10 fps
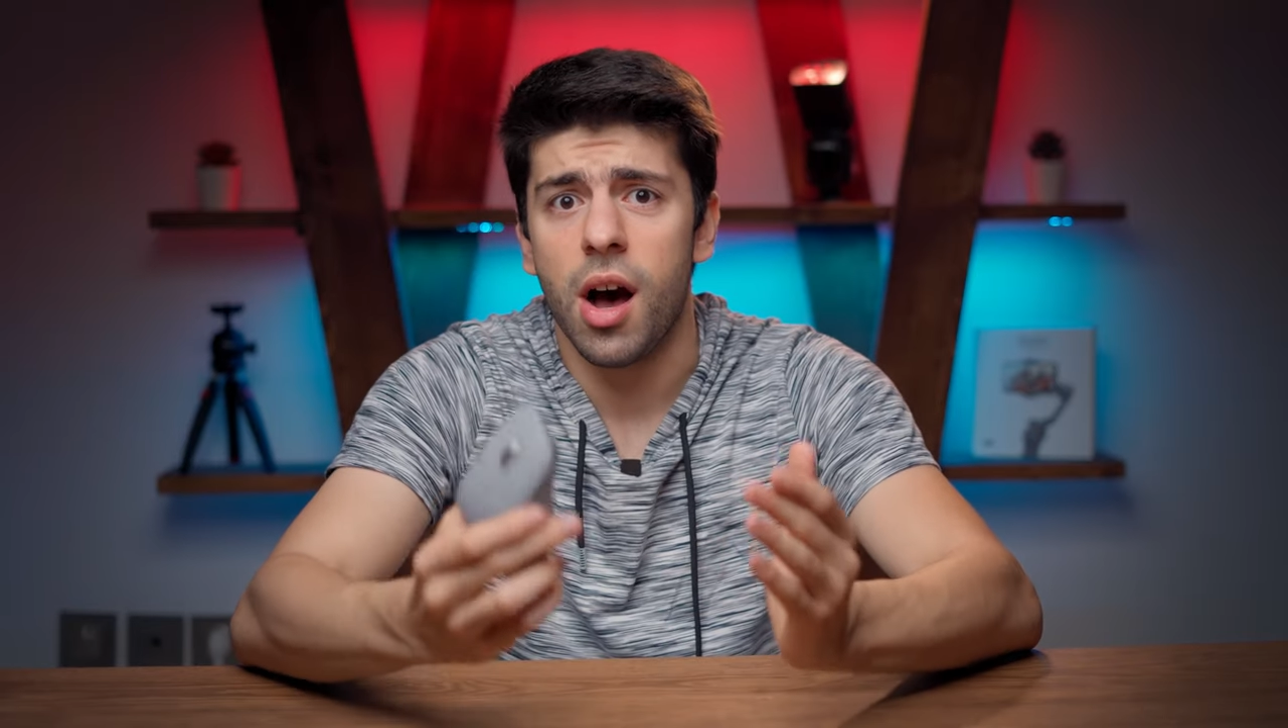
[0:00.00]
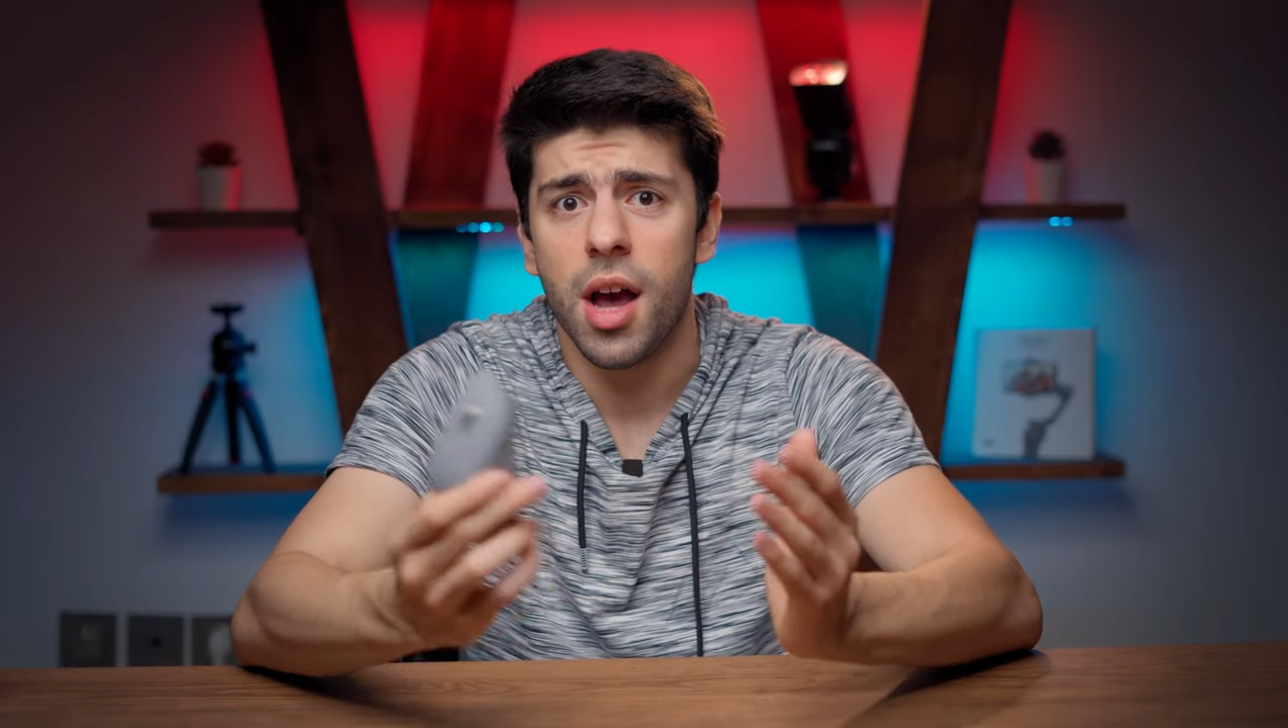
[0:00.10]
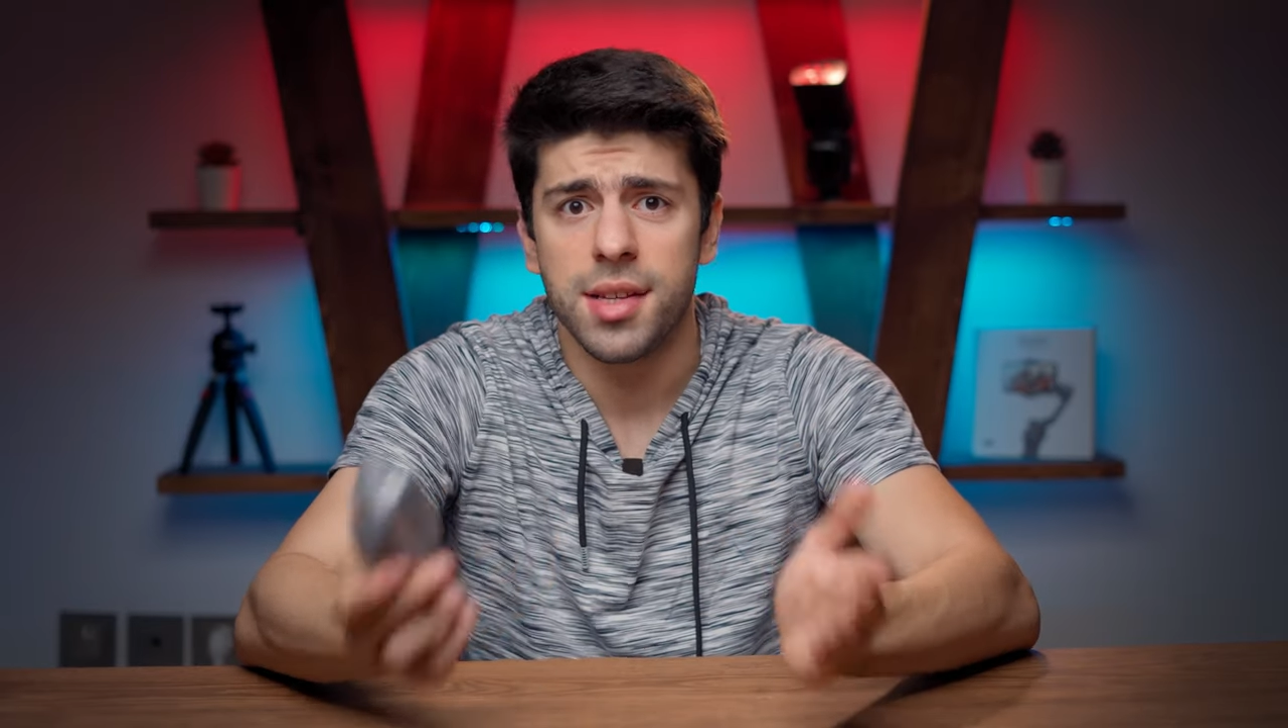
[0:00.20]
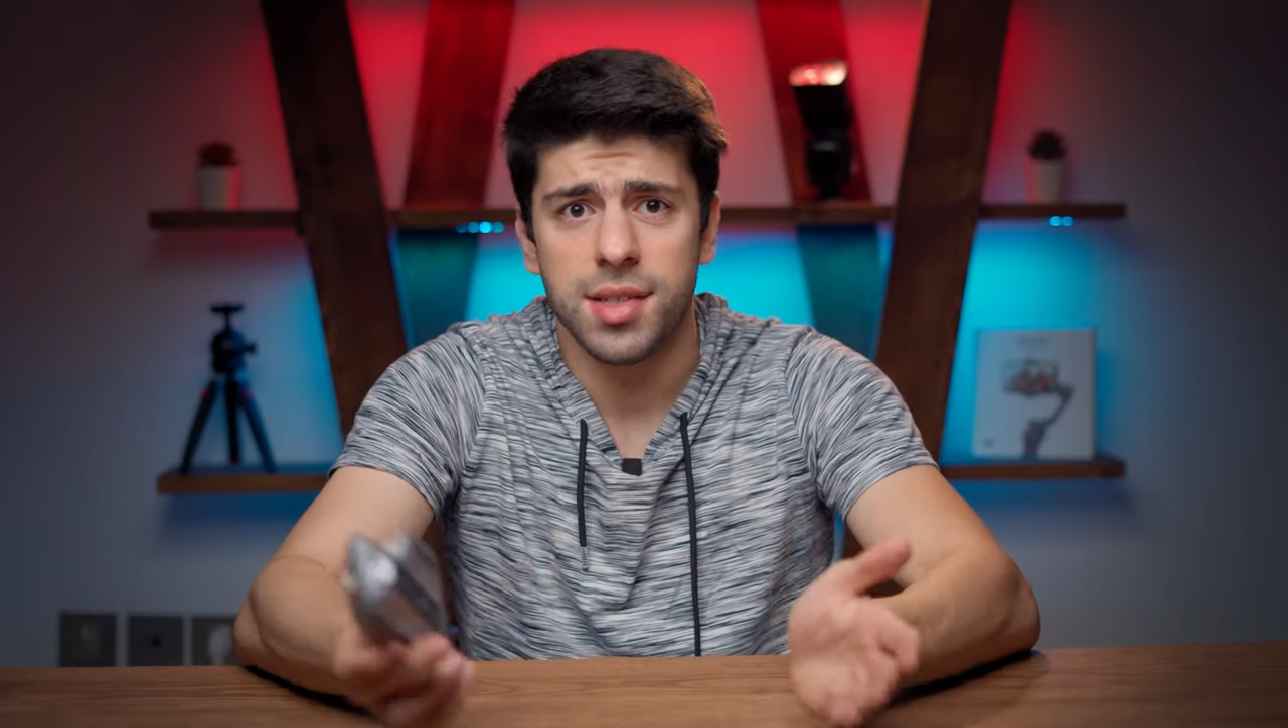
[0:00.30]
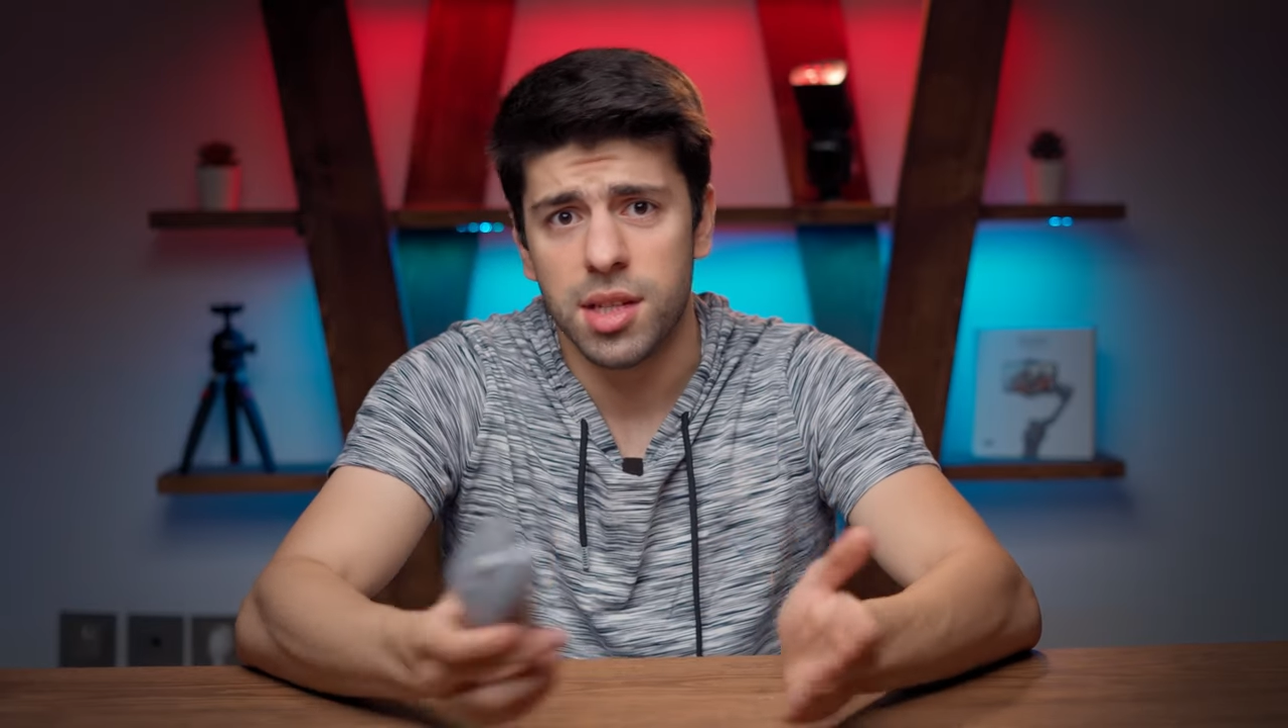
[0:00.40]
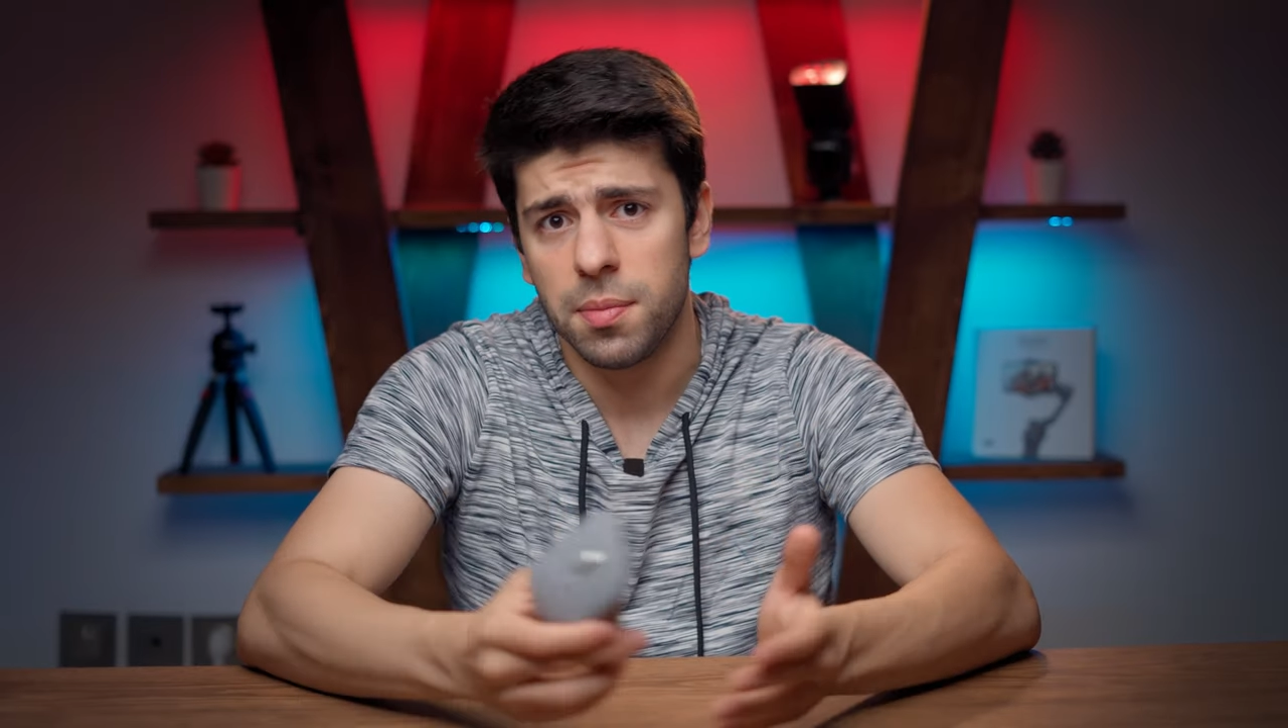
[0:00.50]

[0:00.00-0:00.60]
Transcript: highest